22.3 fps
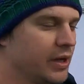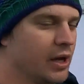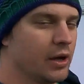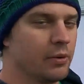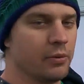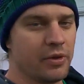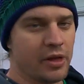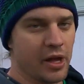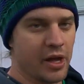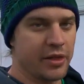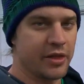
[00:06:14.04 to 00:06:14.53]

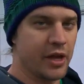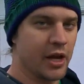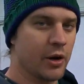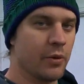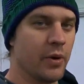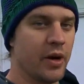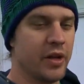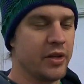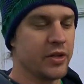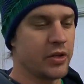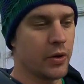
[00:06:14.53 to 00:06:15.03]
yeah, without that
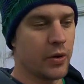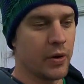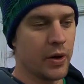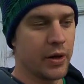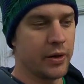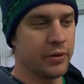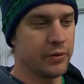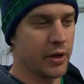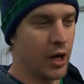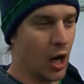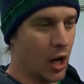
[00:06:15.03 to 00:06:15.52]
quench
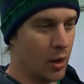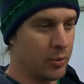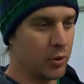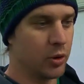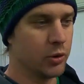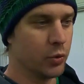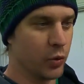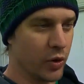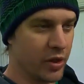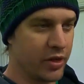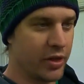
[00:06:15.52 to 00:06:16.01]
height
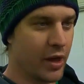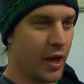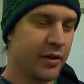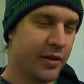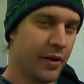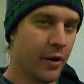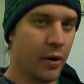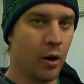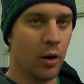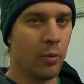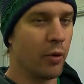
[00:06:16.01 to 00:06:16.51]
coupled with that
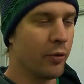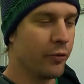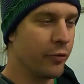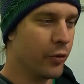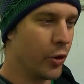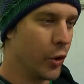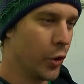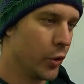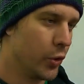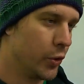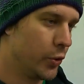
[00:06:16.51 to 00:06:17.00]
terrible
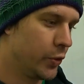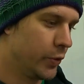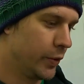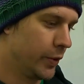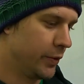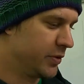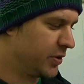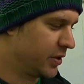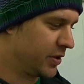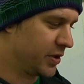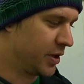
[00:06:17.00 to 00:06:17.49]
fuel,
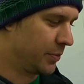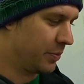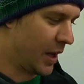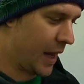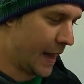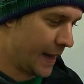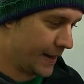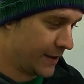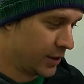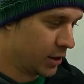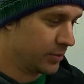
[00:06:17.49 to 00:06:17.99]
it was just a
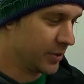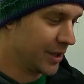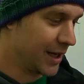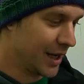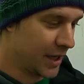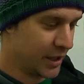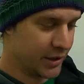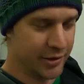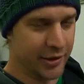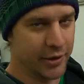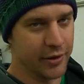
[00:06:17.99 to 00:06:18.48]
bad
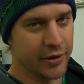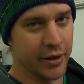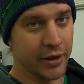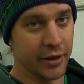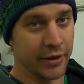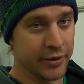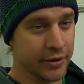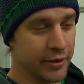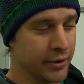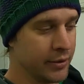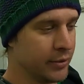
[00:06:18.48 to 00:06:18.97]
combination of
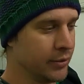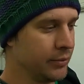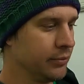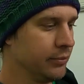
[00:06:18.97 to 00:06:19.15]
things